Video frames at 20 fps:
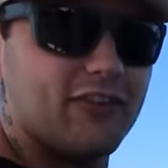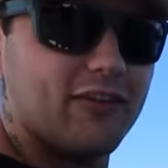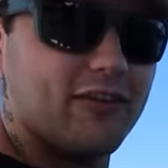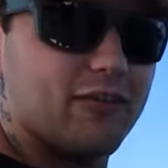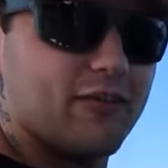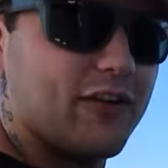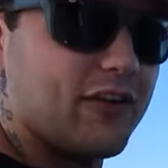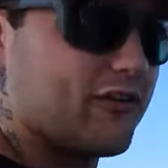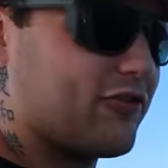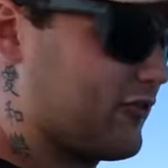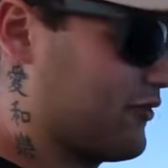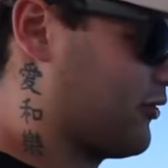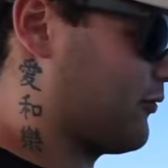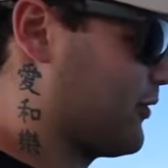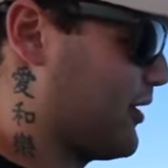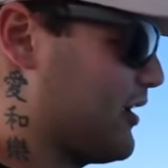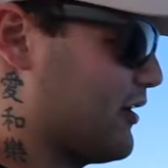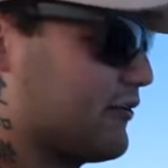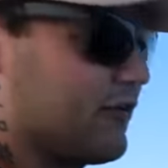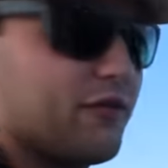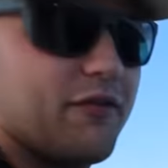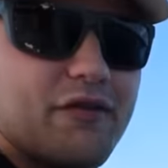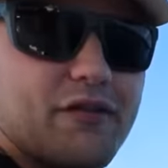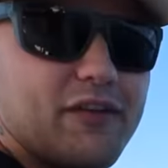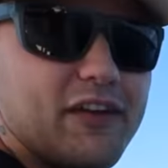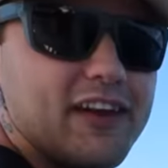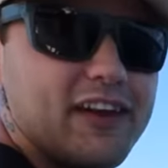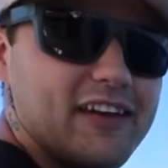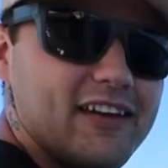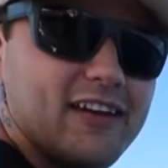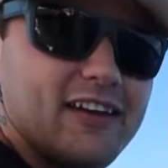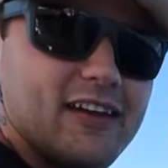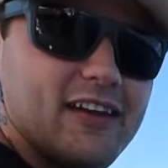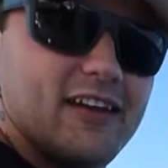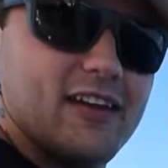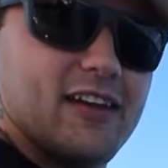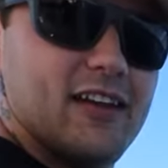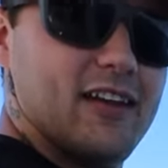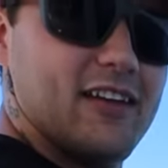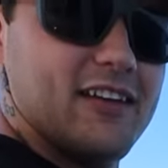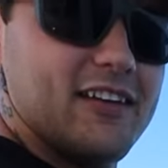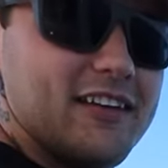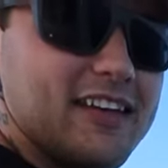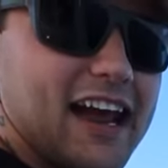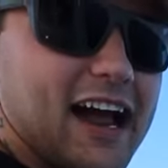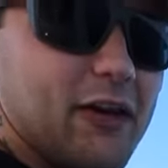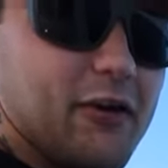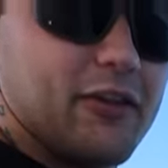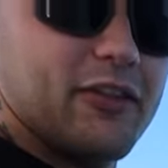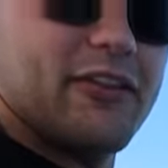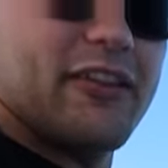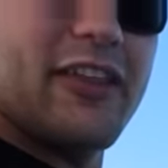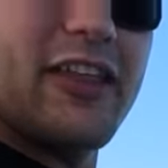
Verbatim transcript: these fish are three hundred feet down into